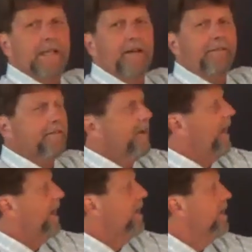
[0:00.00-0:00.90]
f of
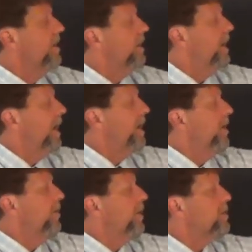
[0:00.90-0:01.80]
A. I
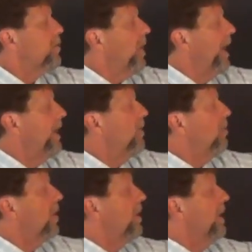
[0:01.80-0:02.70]
know this y
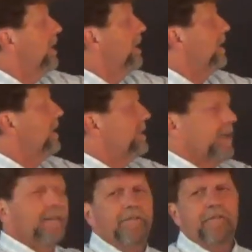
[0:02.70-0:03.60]
coordinate is
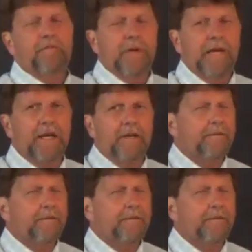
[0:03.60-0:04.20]
f of B.